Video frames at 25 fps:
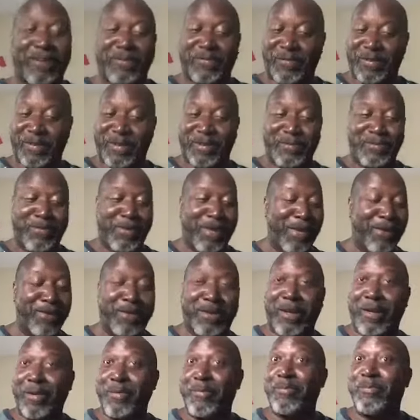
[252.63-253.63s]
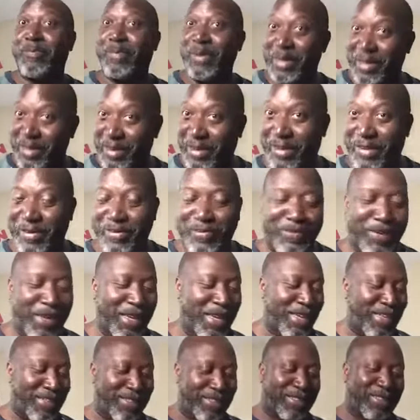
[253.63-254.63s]
finna make a bigger
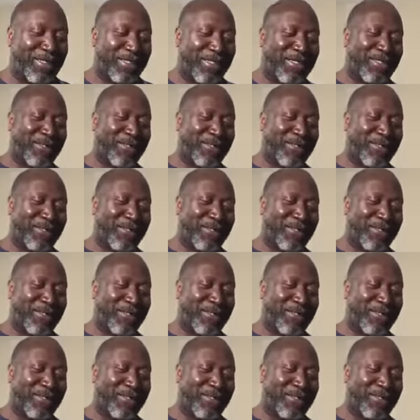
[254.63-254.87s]
mess.